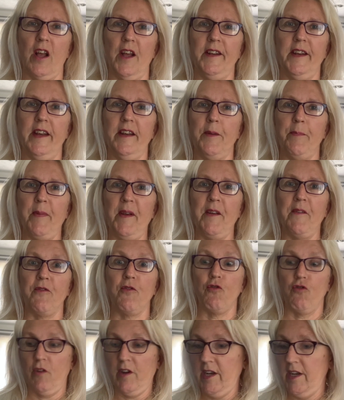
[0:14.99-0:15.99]
i need a bit of
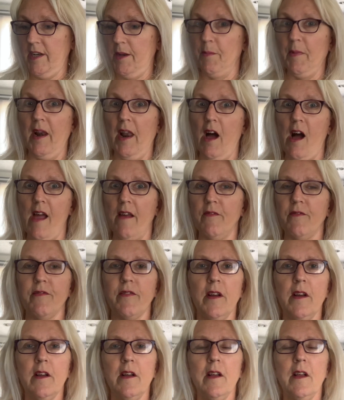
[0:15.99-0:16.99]
green in my life
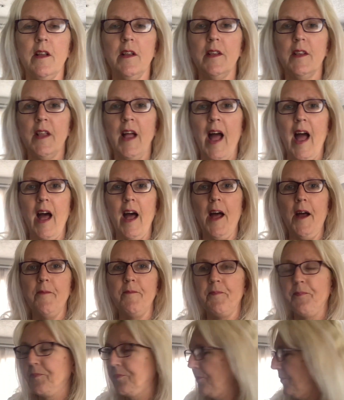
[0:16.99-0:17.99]
um,